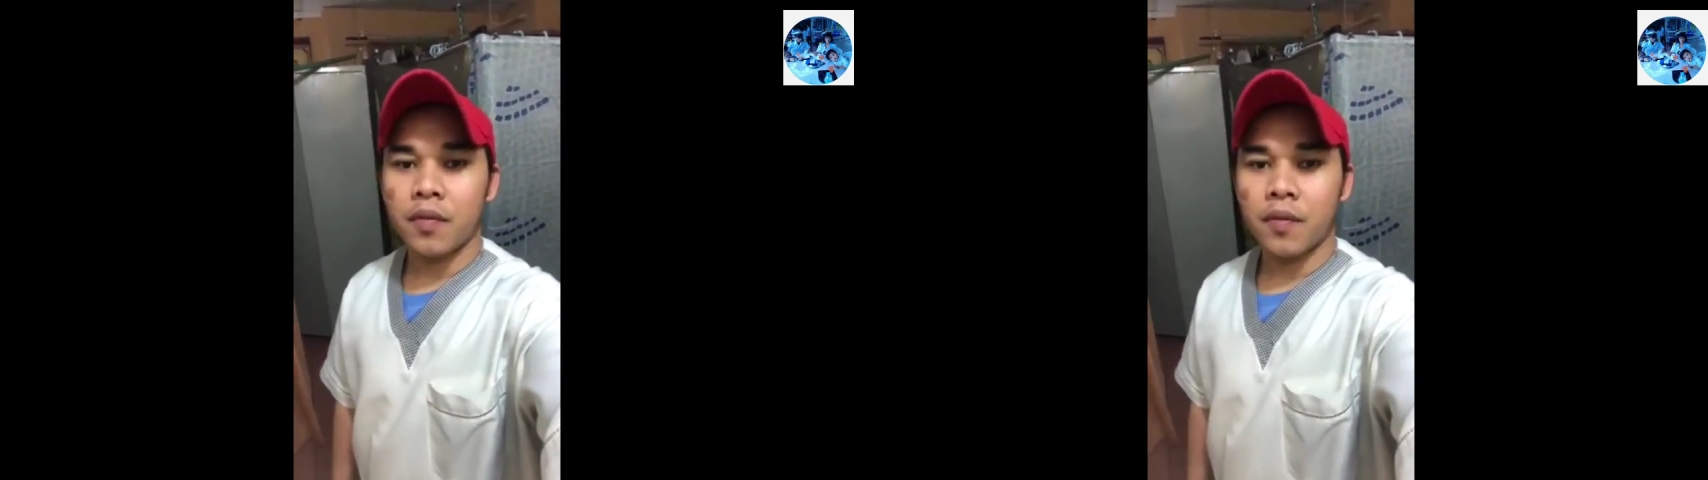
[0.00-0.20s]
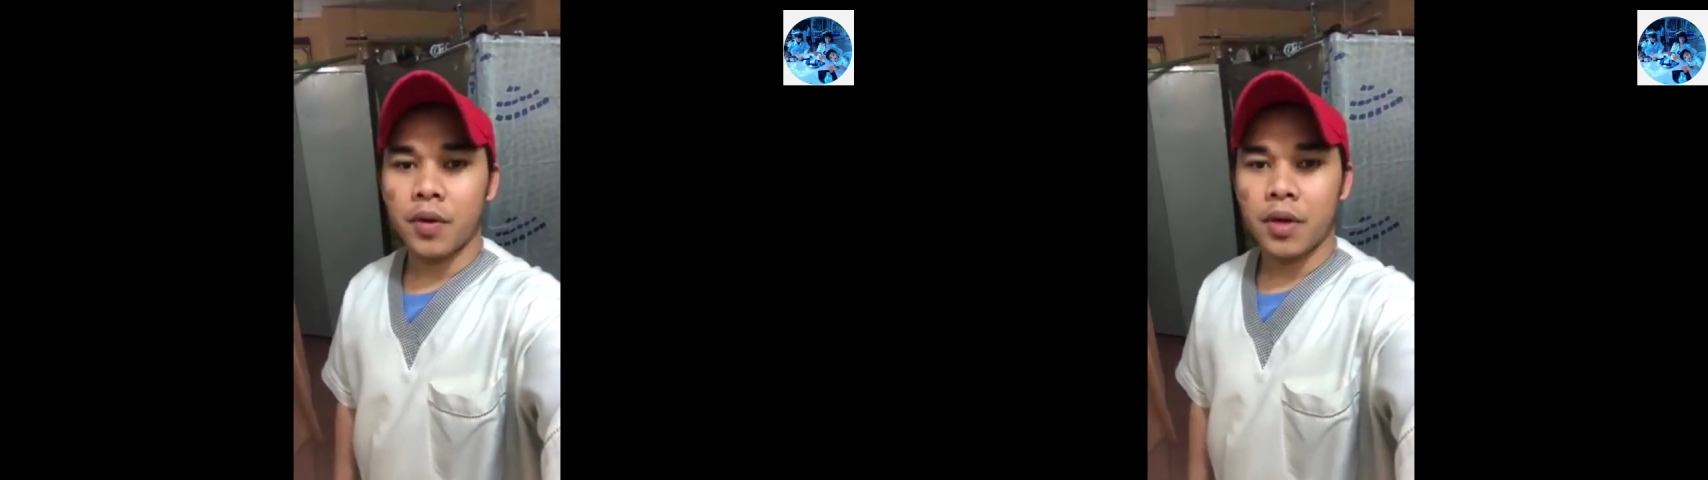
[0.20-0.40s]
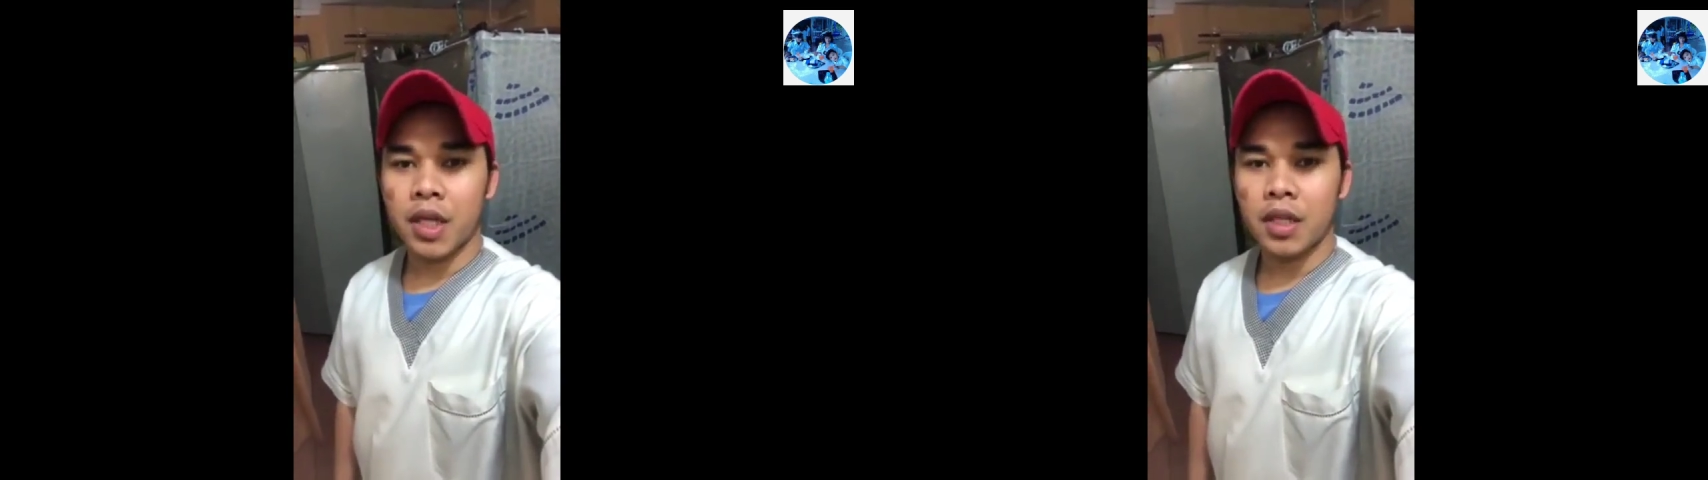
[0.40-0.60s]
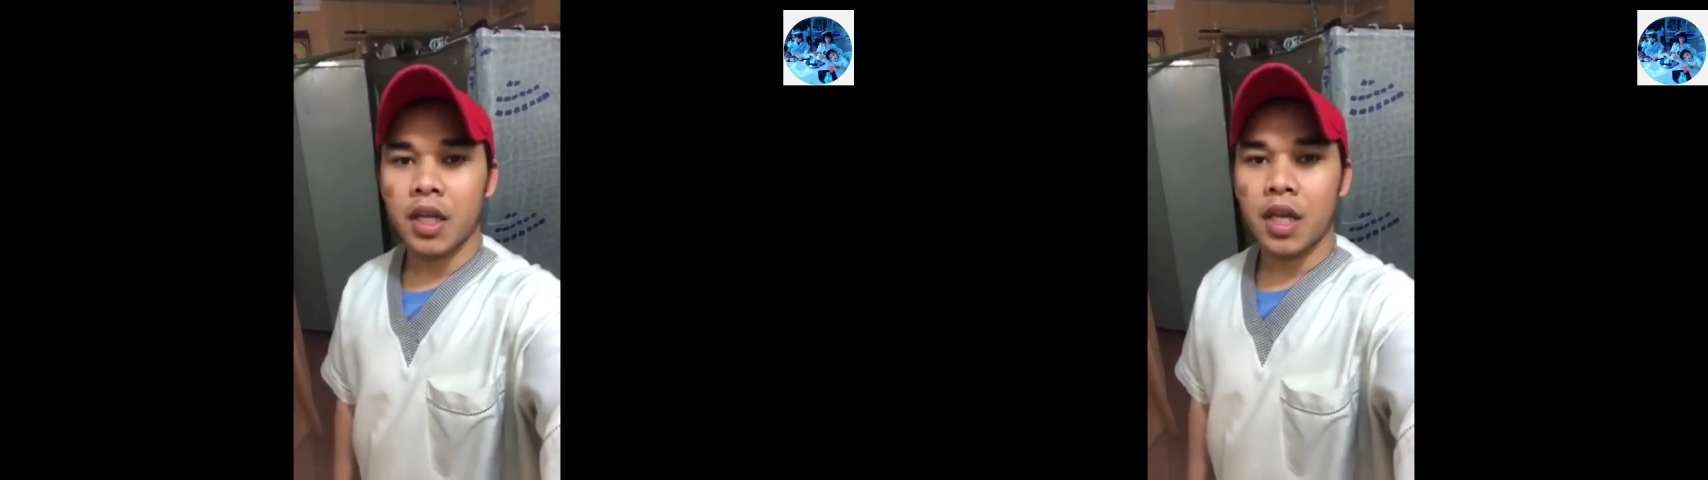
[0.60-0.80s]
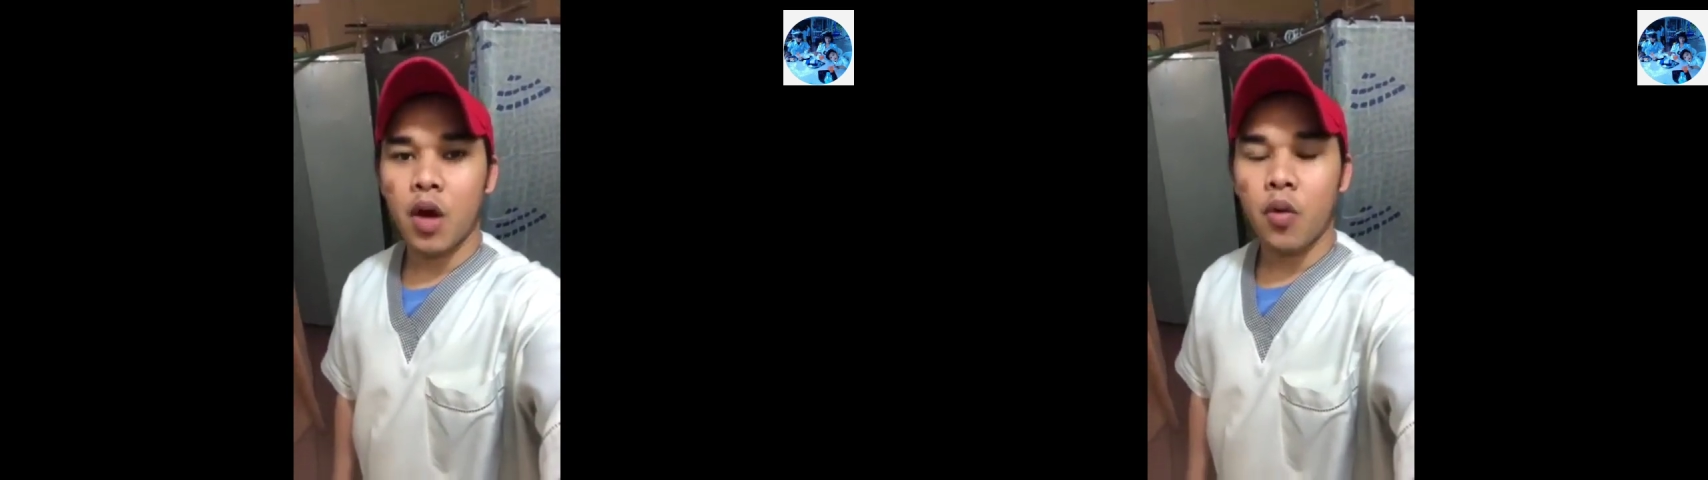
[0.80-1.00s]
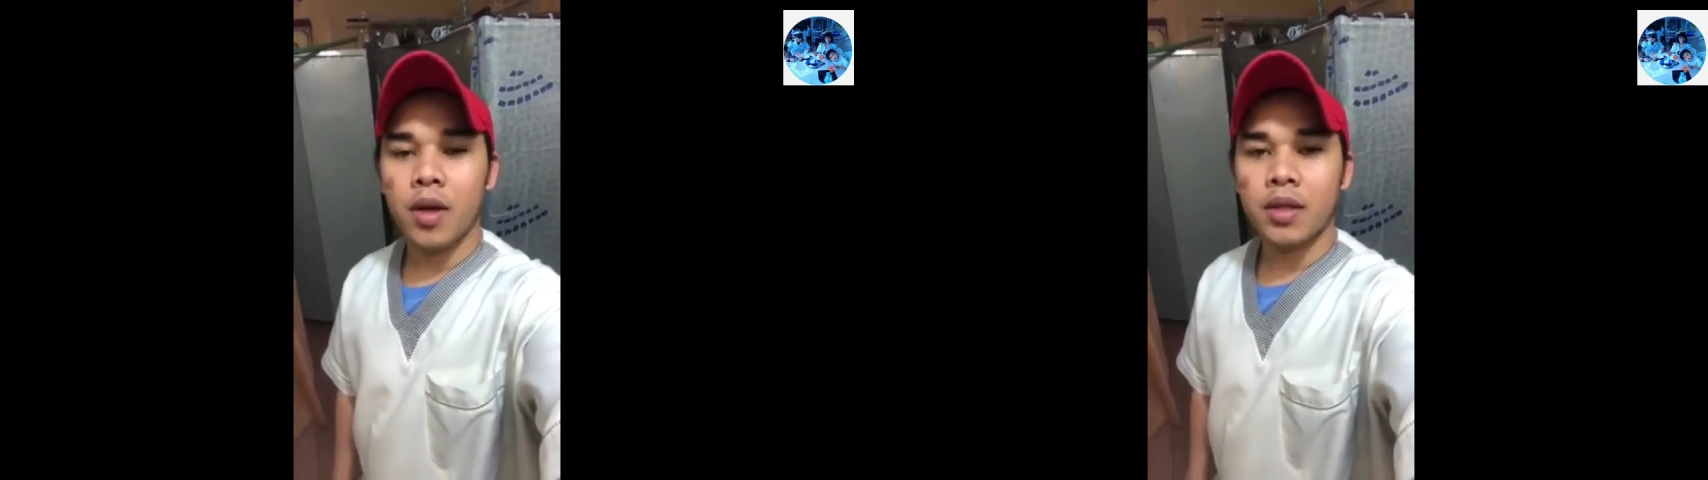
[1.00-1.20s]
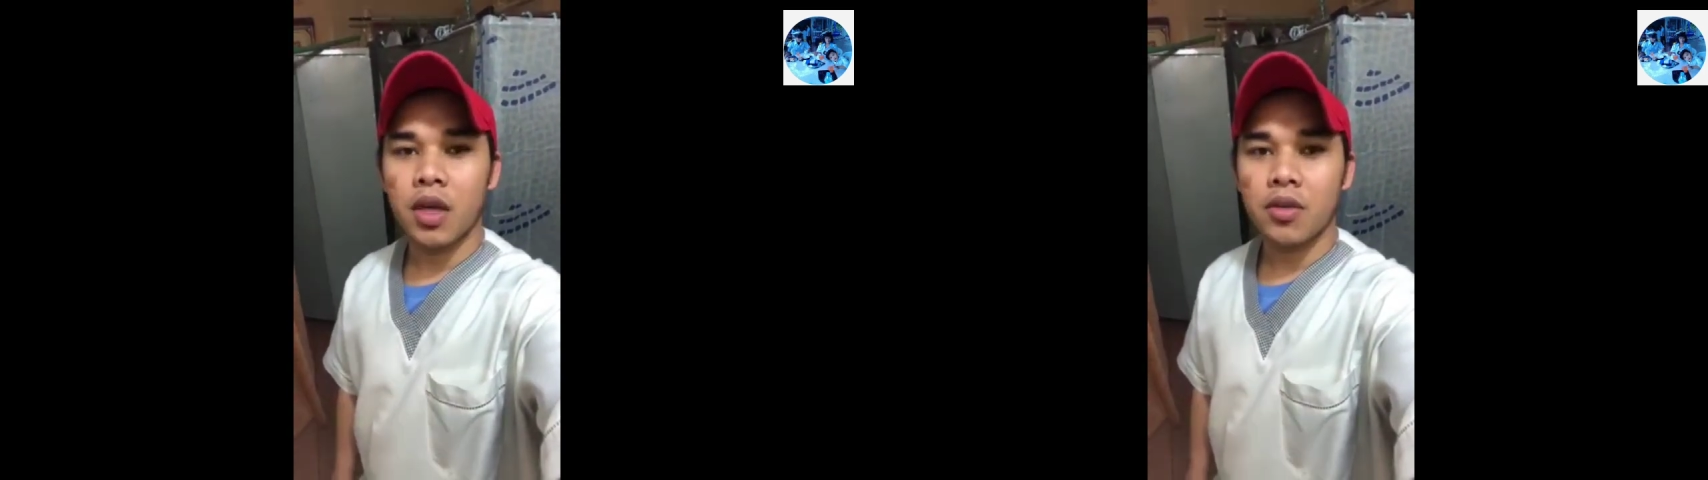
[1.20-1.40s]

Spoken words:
for hitting a 1,000